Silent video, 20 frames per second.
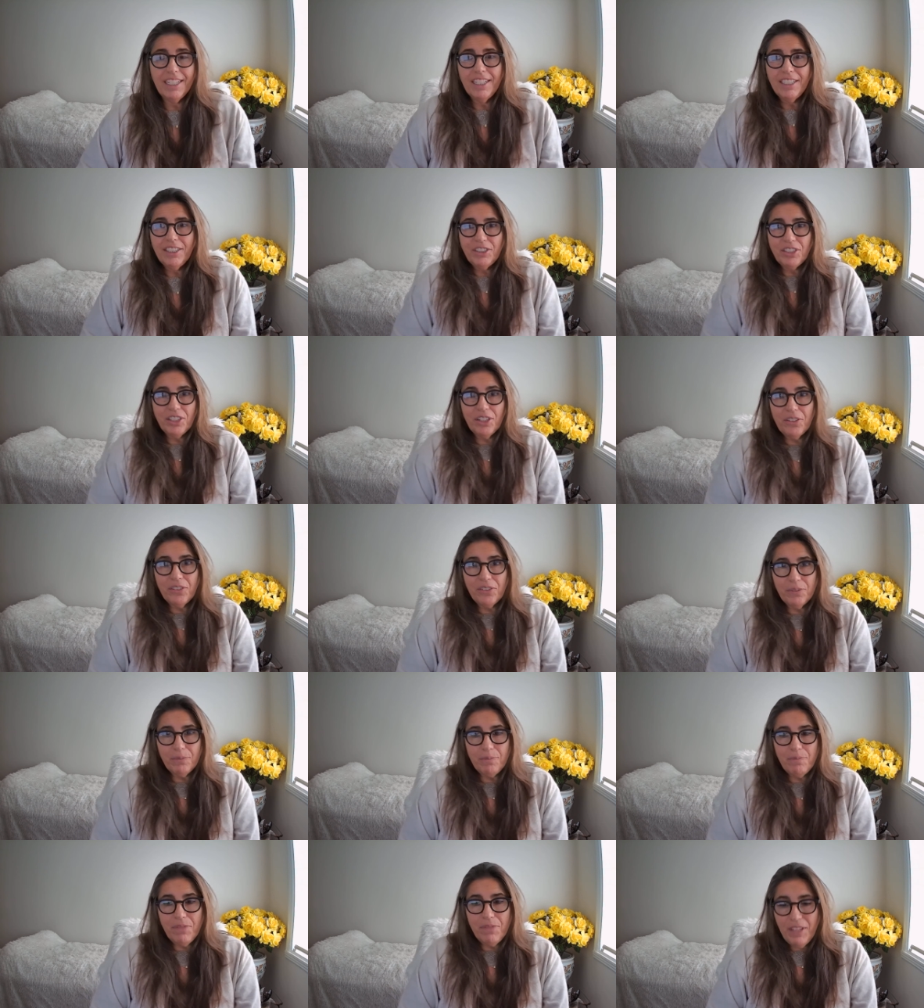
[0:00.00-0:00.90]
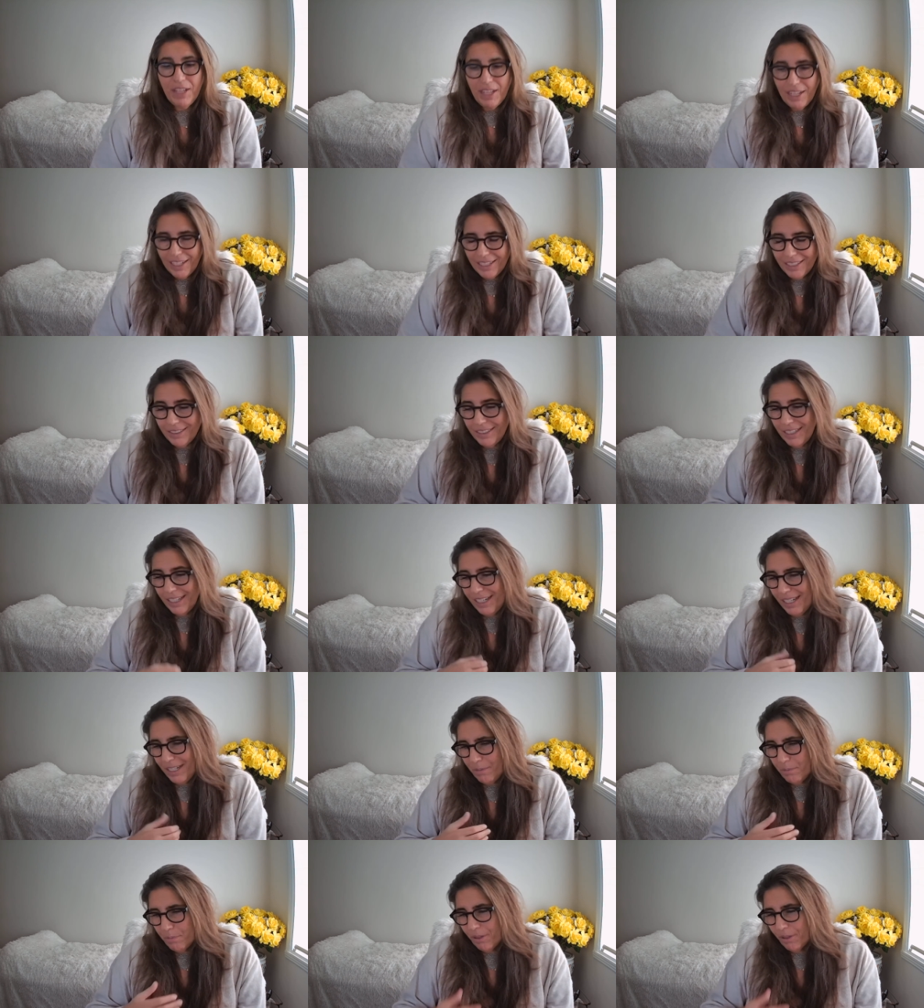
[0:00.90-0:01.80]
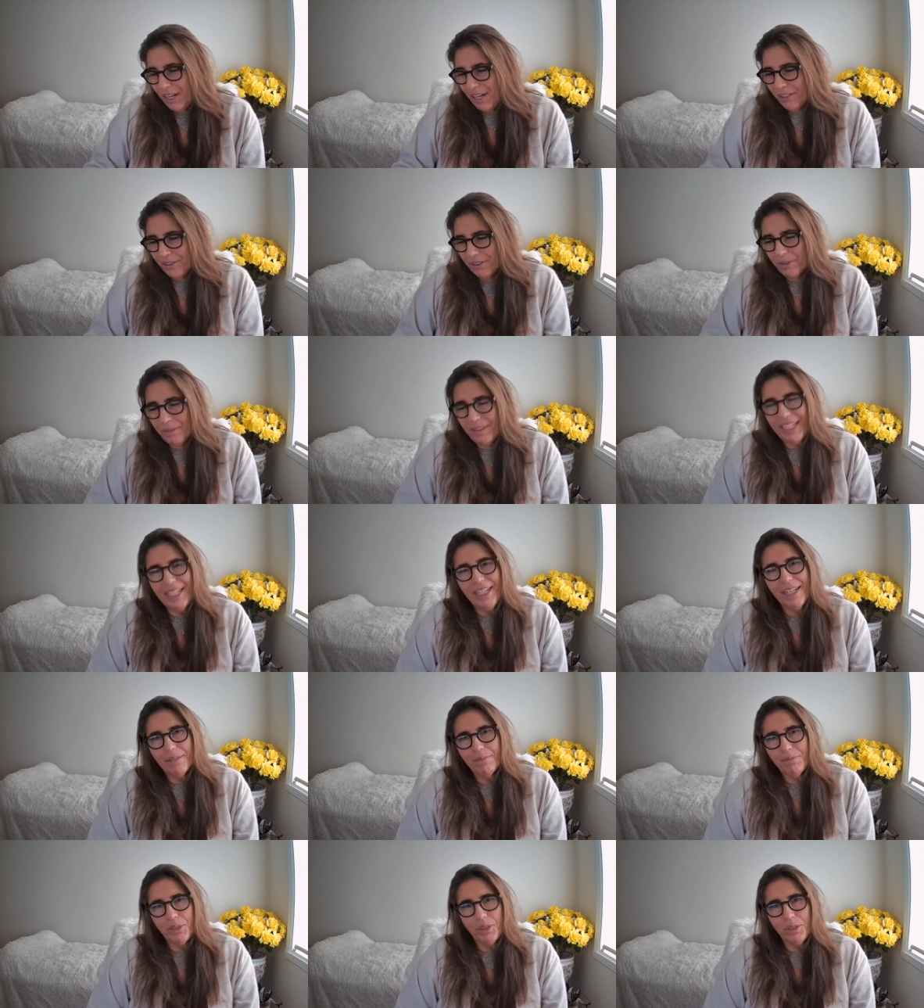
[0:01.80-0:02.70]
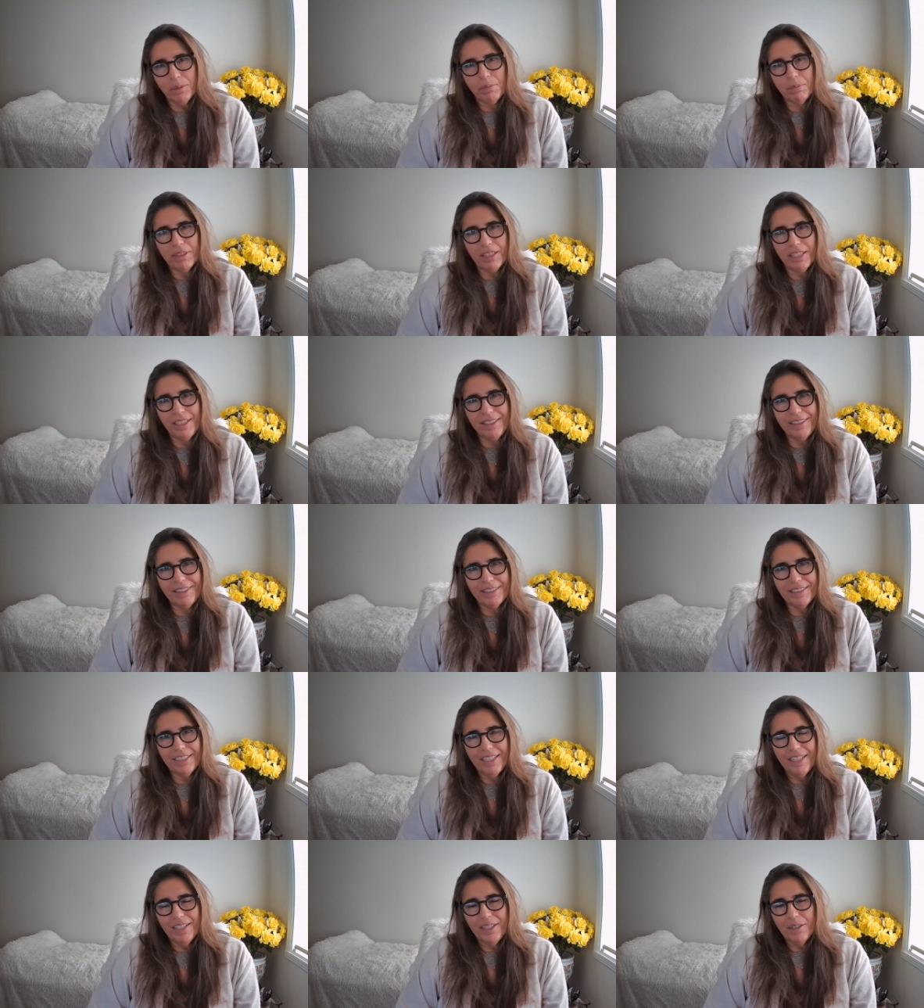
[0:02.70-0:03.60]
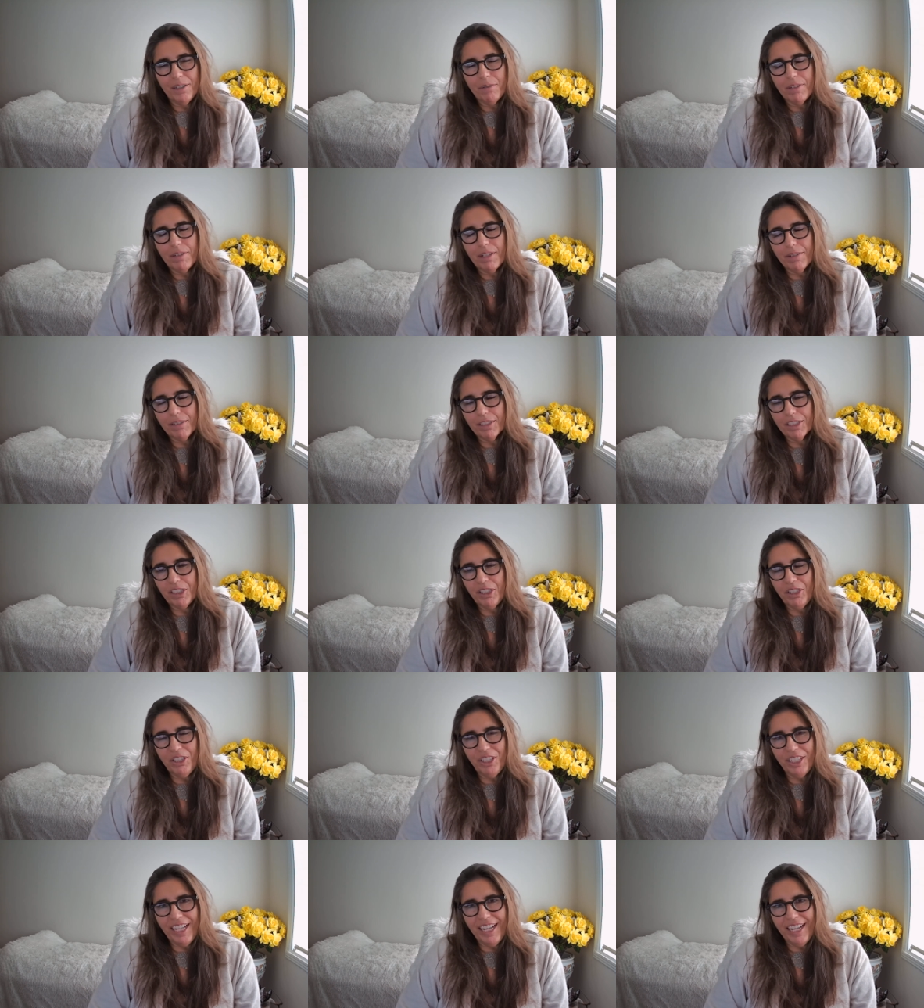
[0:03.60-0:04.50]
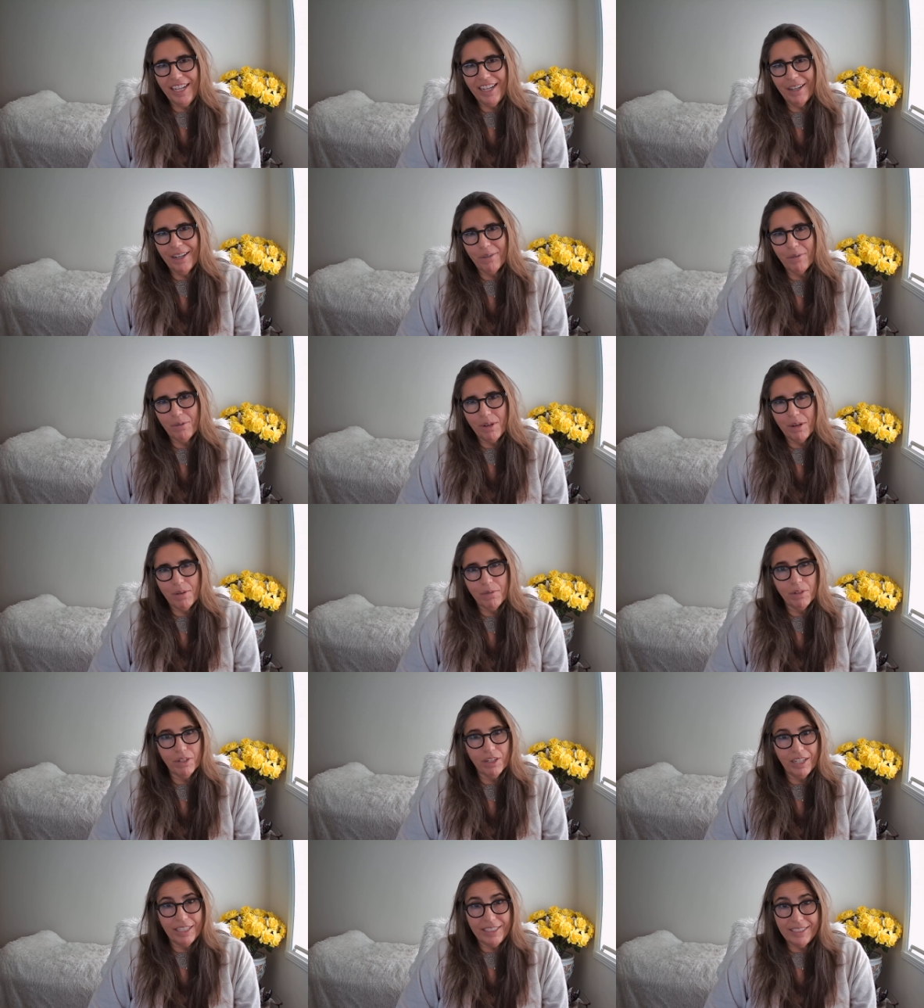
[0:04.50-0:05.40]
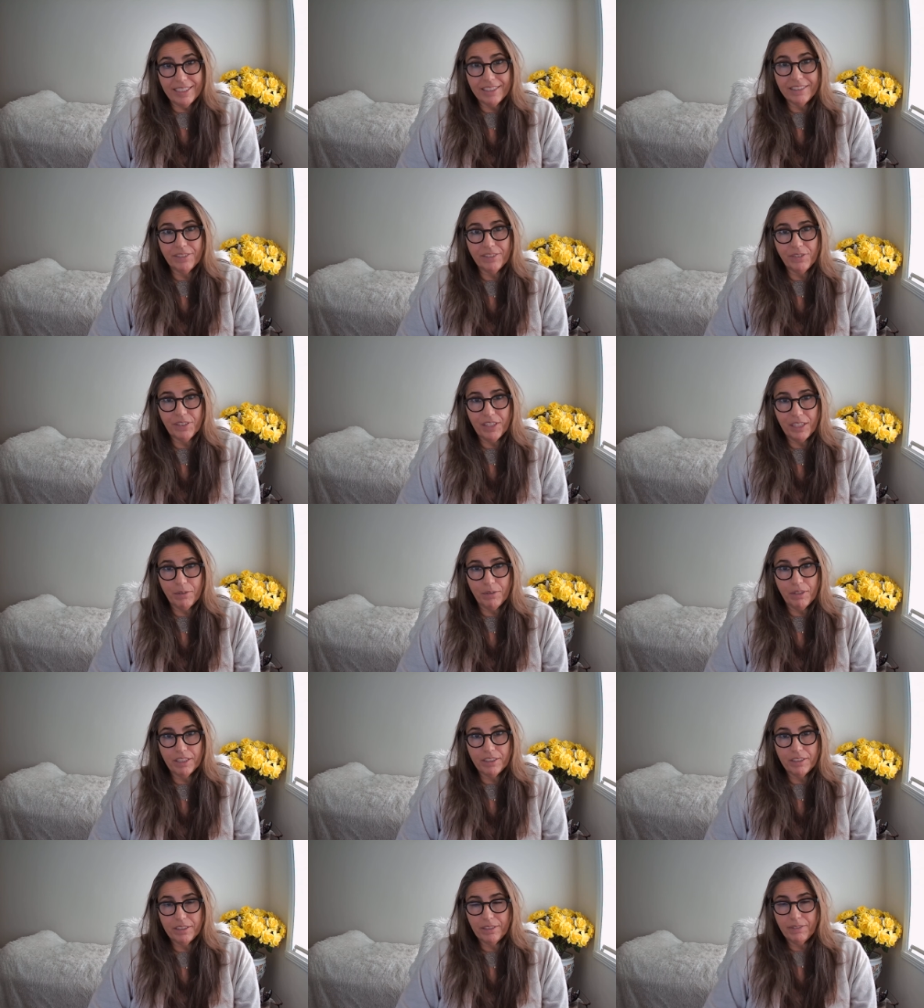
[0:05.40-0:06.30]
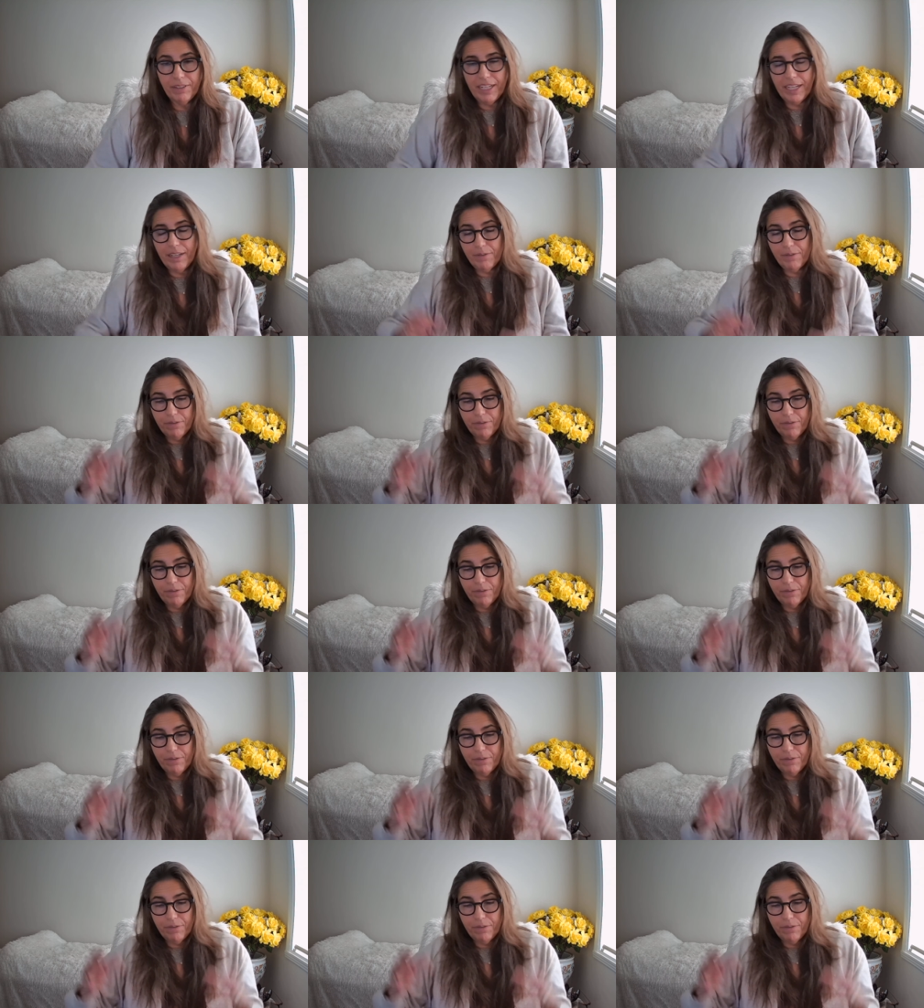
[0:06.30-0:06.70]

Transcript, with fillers: So in in breakthrough we come to a place where we're looking at what we're identified with. So we have